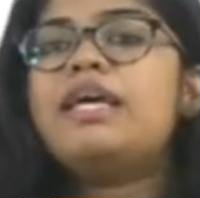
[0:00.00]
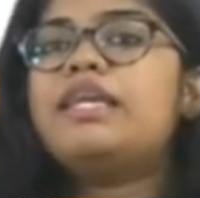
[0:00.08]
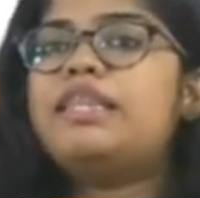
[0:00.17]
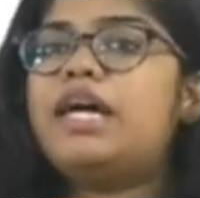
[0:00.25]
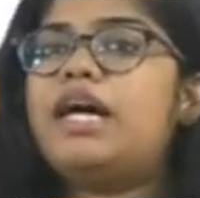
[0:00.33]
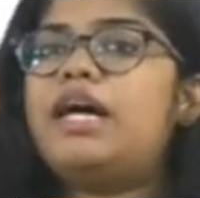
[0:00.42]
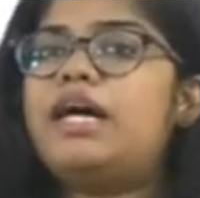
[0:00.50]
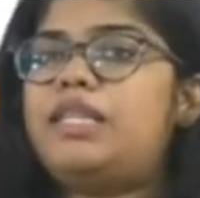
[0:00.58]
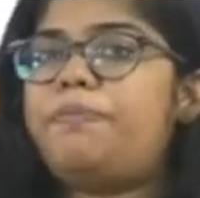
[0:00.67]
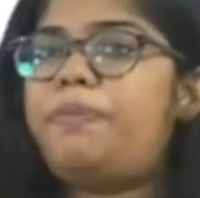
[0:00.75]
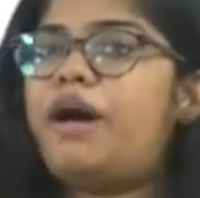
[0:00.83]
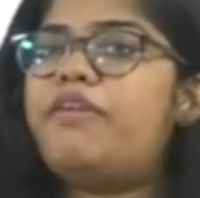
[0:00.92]

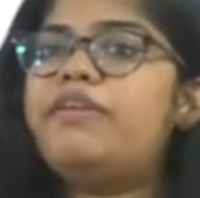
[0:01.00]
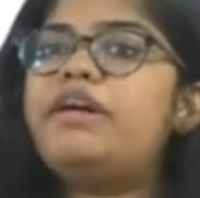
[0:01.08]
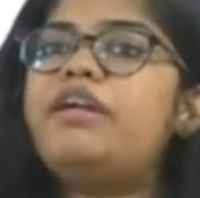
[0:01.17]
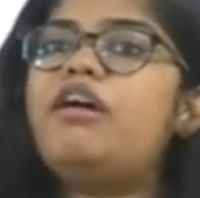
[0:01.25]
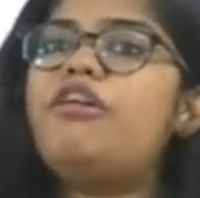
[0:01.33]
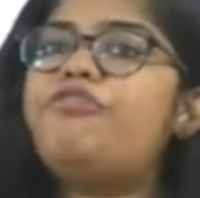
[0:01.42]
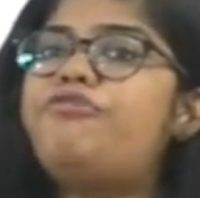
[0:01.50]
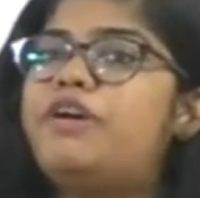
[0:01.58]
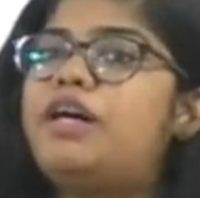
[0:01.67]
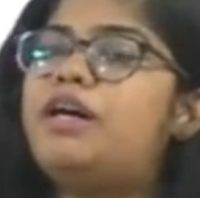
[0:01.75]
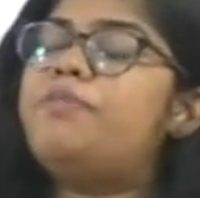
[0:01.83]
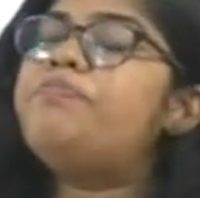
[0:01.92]
The power
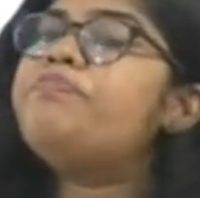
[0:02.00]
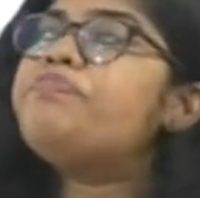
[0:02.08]
of